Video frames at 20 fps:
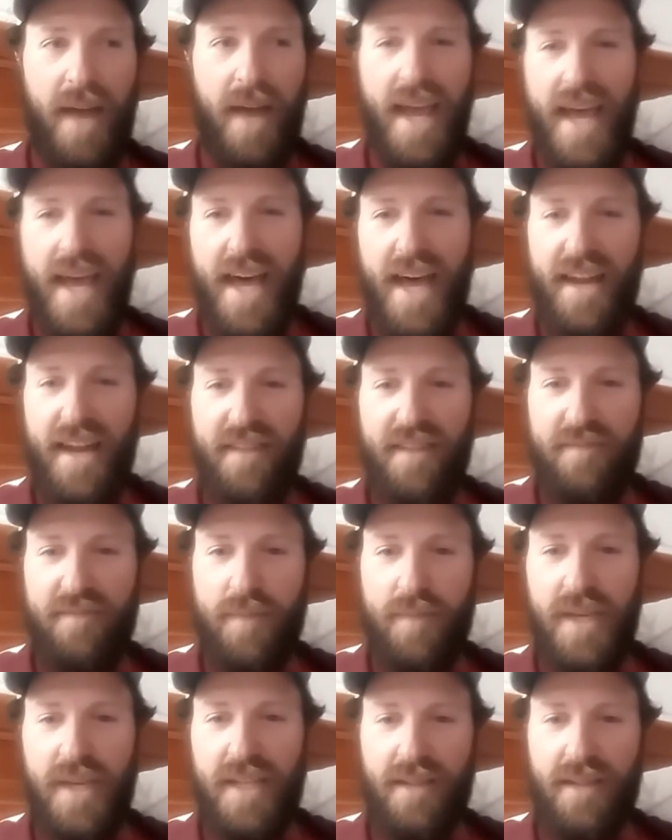head of
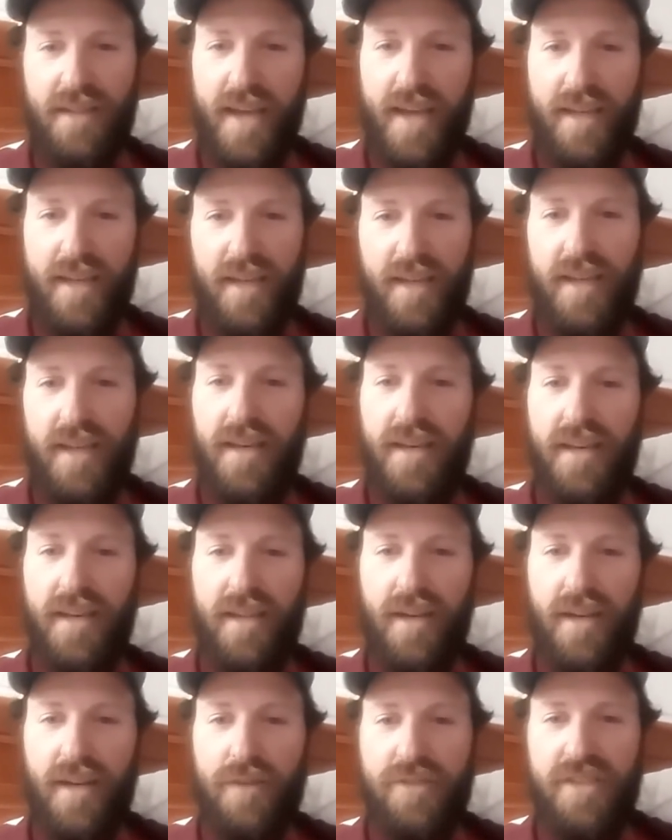being like,
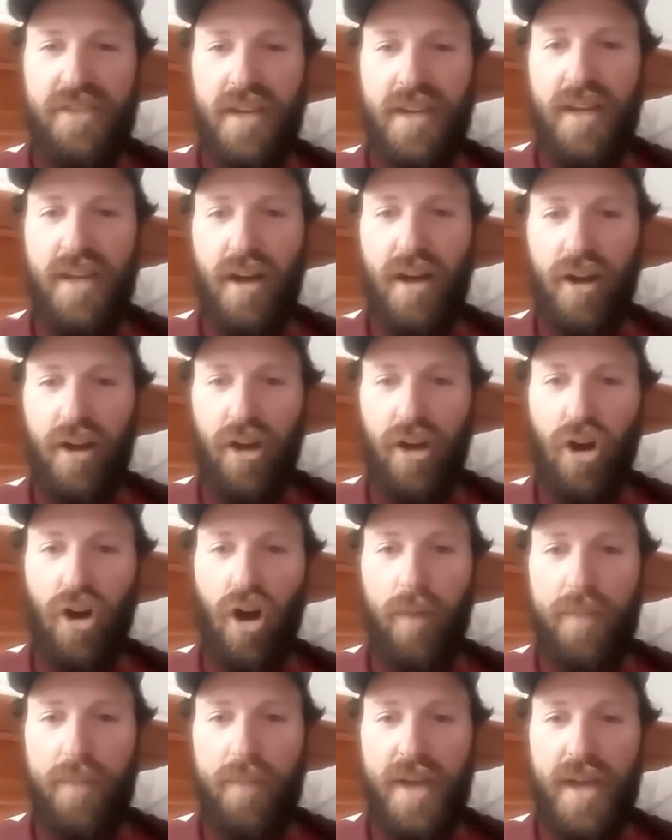you know, sitting on a
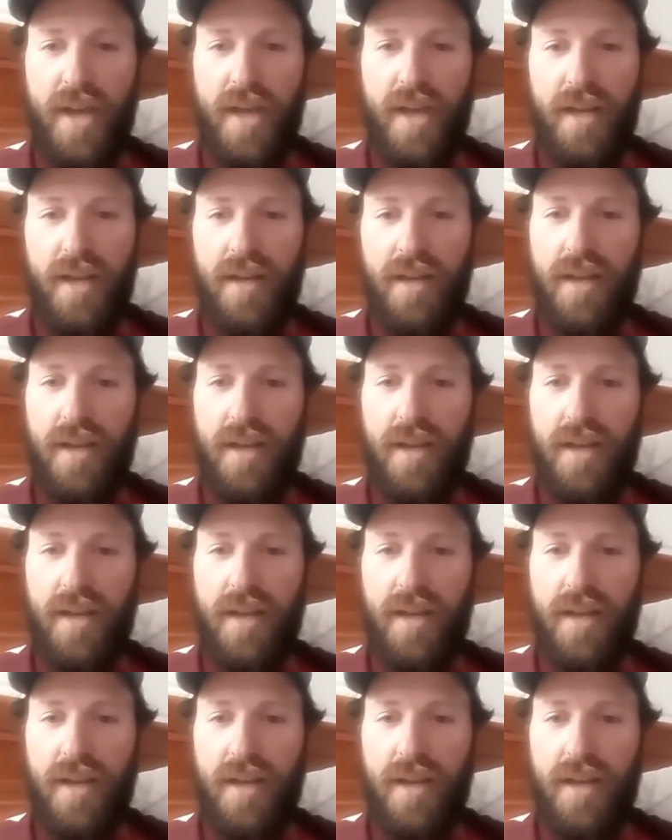carpet,